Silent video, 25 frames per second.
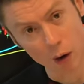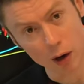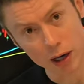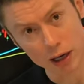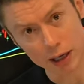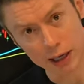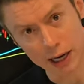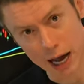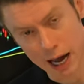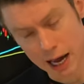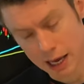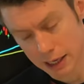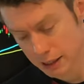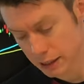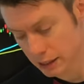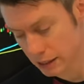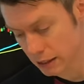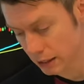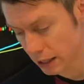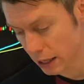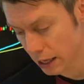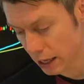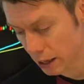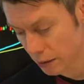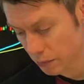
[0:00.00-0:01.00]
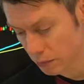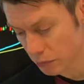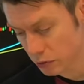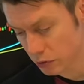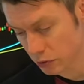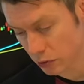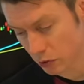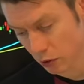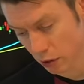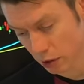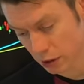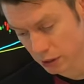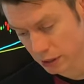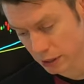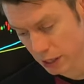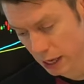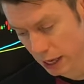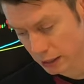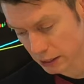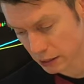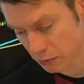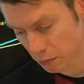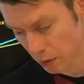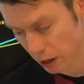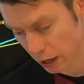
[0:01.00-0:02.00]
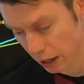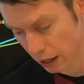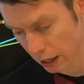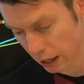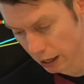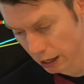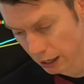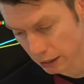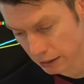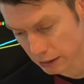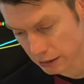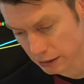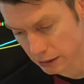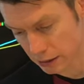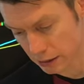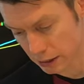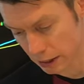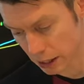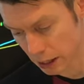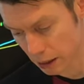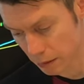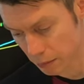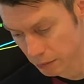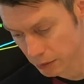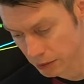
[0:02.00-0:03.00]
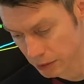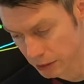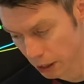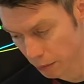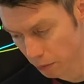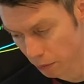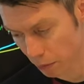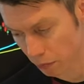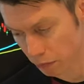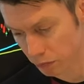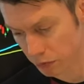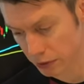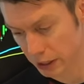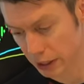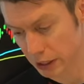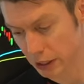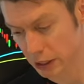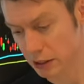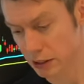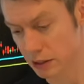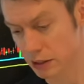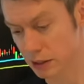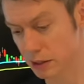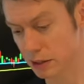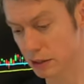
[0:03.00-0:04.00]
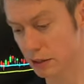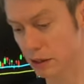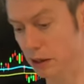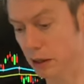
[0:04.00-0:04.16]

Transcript: gas stocks, as well as some of these